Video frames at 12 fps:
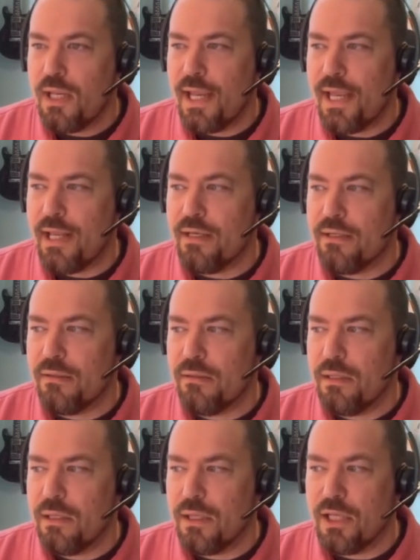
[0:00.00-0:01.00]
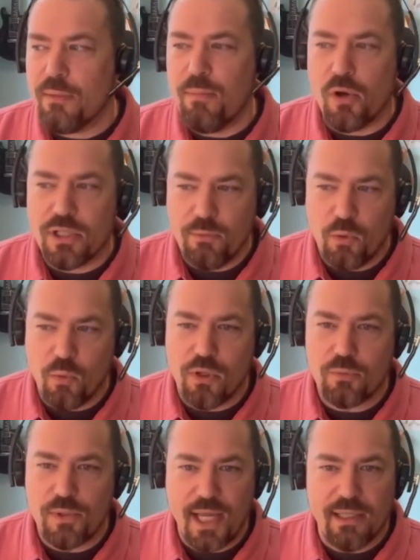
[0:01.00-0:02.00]
And in the composable
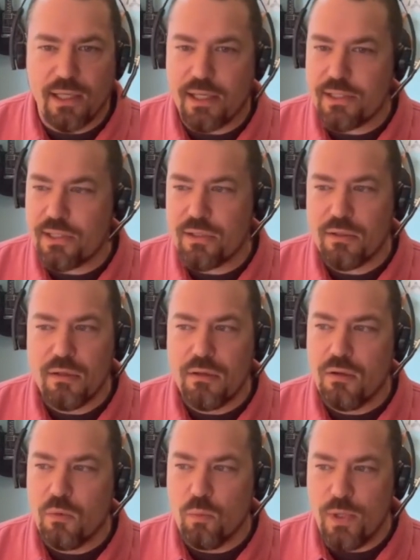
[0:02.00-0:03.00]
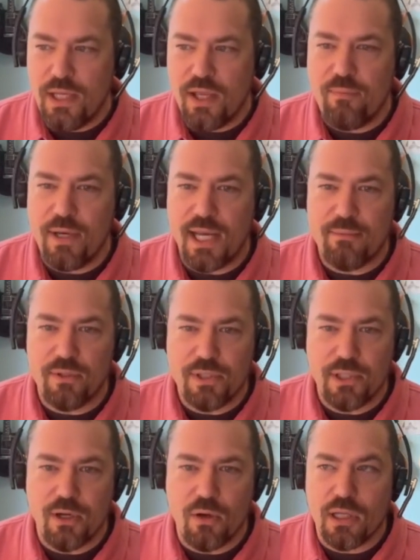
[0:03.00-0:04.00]
world with headless, we have been able
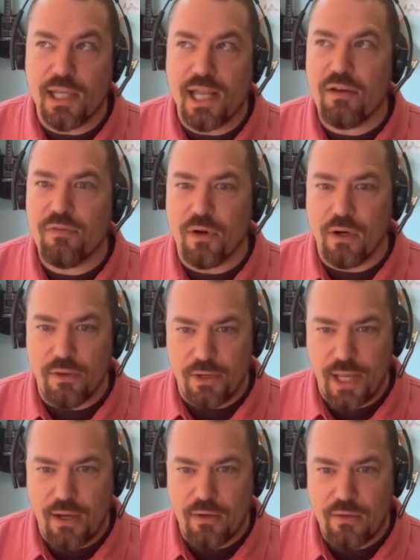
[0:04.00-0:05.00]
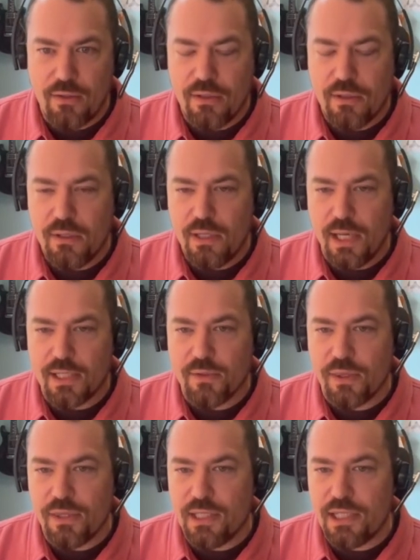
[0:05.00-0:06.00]
to a lot farther now. And so
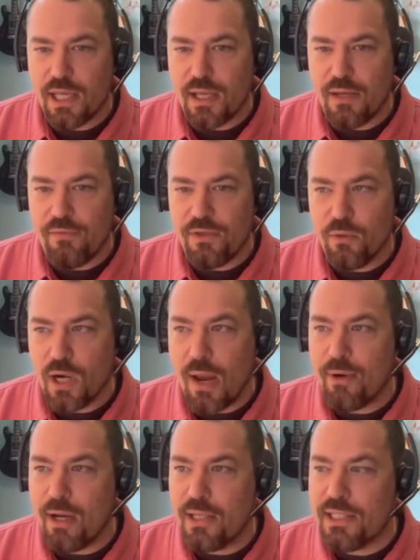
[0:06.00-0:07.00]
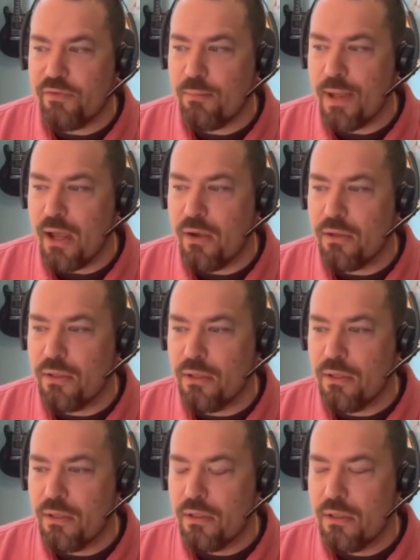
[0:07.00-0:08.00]
I think that if you were apprehensive about
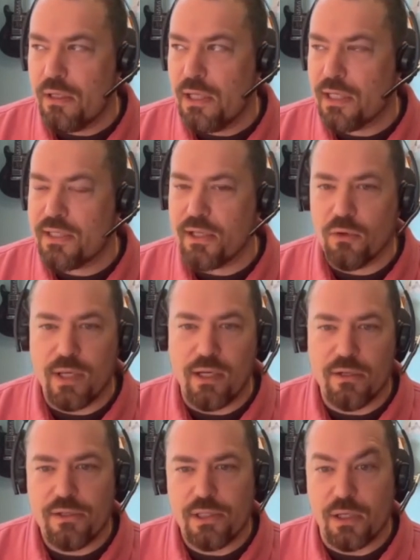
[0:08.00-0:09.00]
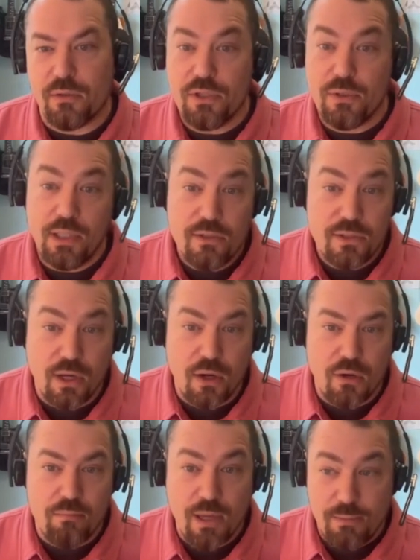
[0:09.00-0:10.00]
accelerators, 2 years
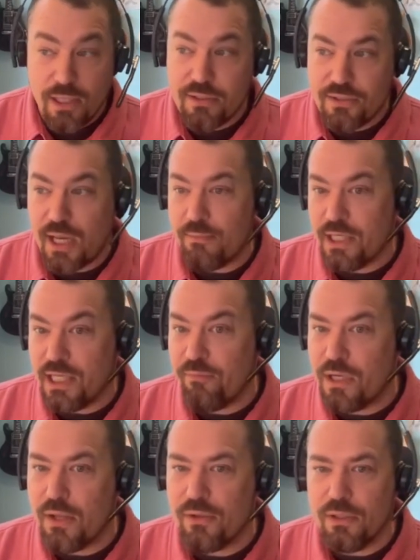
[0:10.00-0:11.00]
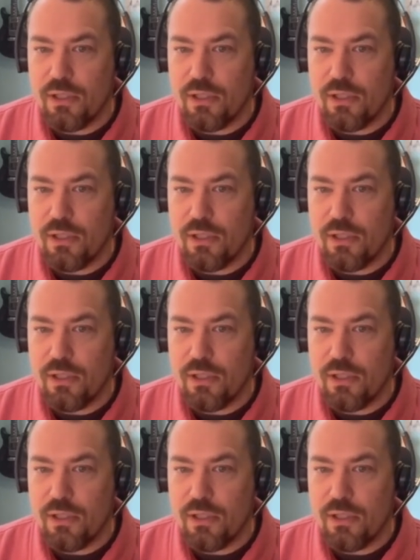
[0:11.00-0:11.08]
ago, maybe it's time to give them another